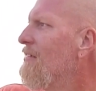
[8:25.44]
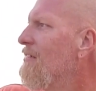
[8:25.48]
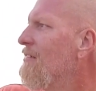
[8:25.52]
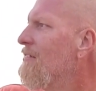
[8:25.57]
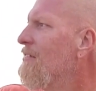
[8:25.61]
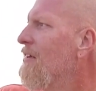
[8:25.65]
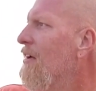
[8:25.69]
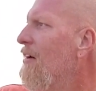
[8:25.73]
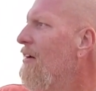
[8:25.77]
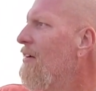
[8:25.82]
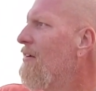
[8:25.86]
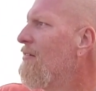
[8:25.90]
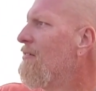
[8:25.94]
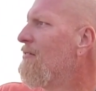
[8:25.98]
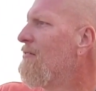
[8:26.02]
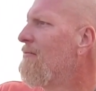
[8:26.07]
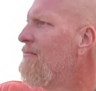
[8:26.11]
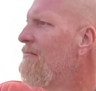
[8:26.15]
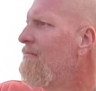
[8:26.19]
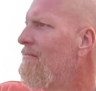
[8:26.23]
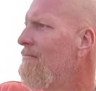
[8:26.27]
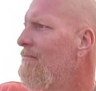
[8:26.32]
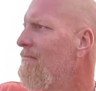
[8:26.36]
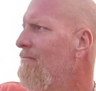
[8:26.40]
So
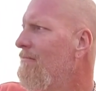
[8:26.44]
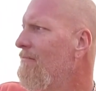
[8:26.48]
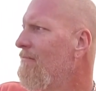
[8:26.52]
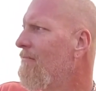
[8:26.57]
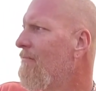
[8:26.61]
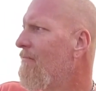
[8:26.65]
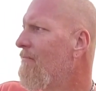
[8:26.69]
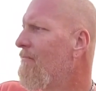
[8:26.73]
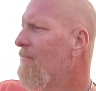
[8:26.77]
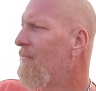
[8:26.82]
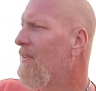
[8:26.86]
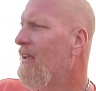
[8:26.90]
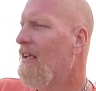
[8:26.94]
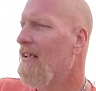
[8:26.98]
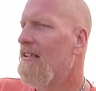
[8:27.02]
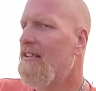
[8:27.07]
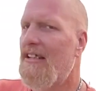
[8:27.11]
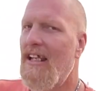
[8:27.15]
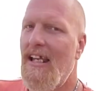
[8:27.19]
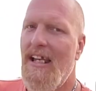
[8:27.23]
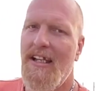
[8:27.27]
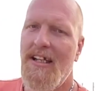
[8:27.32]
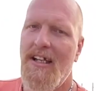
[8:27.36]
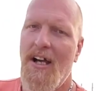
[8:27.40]

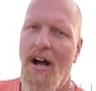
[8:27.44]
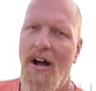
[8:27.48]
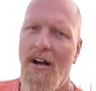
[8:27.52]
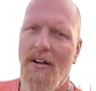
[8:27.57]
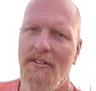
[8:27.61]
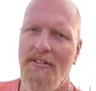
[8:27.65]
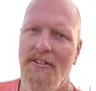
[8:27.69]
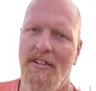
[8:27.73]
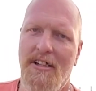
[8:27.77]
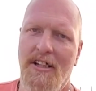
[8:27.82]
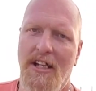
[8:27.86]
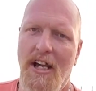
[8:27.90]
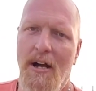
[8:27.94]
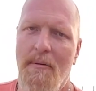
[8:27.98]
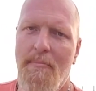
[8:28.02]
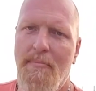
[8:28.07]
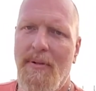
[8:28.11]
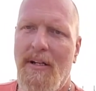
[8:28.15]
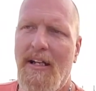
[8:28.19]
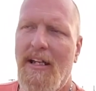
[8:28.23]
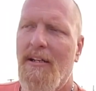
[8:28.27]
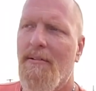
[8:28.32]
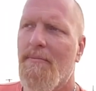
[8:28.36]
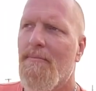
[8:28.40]
she calls the
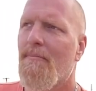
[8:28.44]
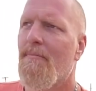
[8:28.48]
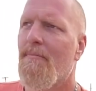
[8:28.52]
company